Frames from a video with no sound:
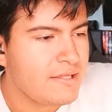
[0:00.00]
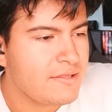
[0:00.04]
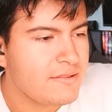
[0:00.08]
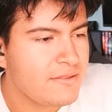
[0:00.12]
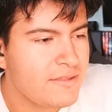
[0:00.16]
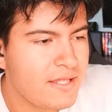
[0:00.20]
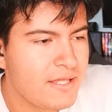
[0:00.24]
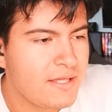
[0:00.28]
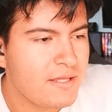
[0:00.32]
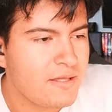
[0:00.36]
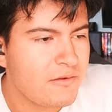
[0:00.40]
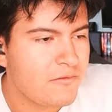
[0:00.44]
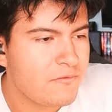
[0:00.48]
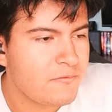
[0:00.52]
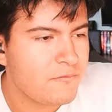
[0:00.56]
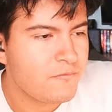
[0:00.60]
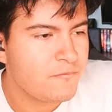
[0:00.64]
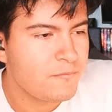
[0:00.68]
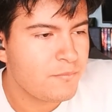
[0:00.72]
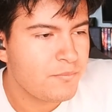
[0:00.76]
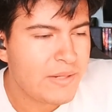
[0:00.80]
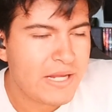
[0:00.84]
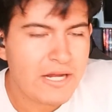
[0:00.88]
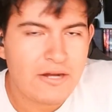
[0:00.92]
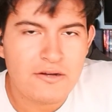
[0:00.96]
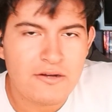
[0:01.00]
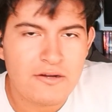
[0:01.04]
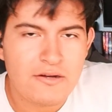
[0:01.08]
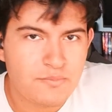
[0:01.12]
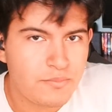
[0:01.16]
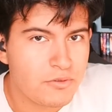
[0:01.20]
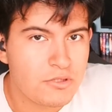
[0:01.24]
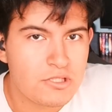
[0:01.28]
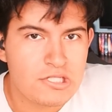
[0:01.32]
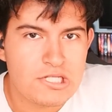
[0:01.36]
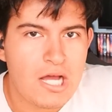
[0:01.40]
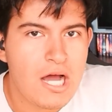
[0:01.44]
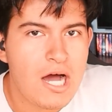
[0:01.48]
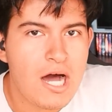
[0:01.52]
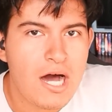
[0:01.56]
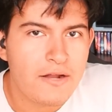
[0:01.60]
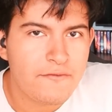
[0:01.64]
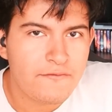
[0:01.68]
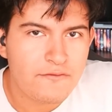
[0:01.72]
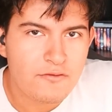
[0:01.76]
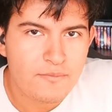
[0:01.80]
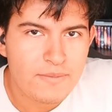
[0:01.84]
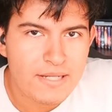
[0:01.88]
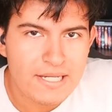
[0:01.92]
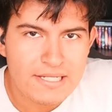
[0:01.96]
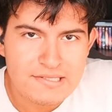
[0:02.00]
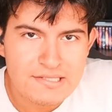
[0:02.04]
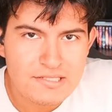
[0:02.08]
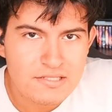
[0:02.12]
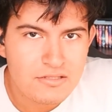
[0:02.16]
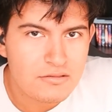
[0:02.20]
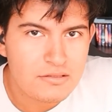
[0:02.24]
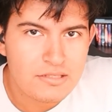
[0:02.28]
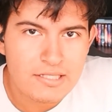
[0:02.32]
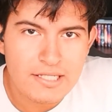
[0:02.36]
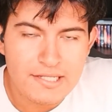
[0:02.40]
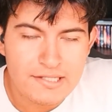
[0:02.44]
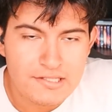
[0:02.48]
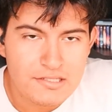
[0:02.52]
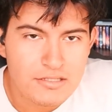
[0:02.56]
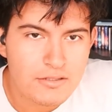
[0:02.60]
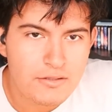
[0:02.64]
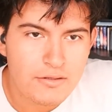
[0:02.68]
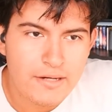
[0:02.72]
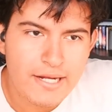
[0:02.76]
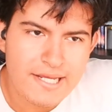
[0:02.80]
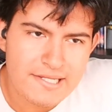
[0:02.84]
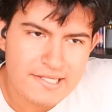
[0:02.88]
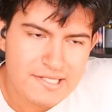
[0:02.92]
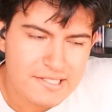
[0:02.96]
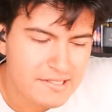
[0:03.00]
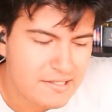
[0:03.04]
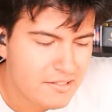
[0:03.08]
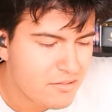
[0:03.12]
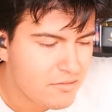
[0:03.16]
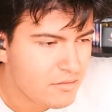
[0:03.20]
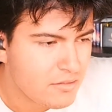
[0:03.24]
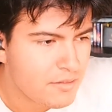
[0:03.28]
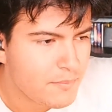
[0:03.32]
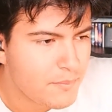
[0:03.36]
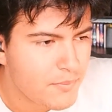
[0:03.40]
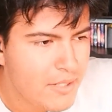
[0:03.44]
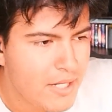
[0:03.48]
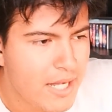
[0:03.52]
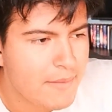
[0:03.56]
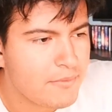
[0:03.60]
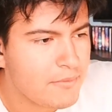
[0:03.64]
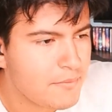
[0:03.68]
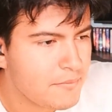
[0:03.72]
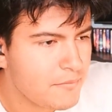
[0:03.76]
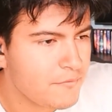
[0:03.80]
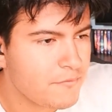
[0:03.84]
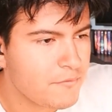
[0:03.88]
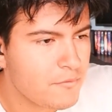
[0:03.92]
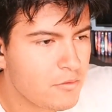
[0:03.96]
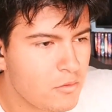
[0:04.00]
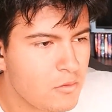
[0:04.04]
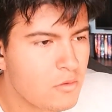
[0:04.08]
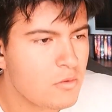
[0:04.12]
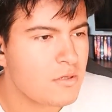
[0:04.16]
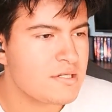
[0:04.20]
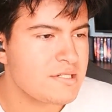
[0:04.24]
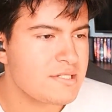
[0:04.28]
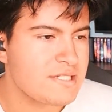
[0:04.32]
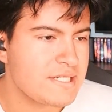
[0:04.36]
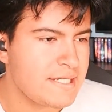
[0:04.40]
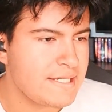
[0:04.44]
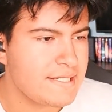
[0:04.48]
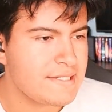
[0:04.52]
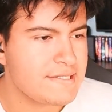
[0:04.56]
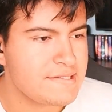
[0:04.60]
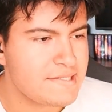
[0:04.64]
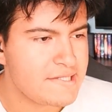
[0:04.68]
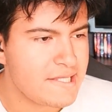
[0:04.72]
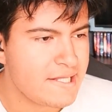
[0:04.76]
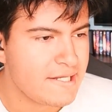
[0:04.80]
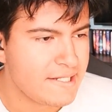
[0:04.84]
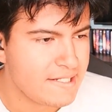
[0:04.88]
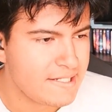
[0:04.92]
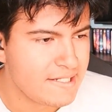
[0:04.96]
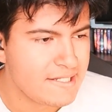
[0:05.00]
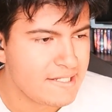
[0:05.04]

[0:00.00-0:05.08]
that Paris puts on for Bastille Day is crazy. The only problem, of course, is that it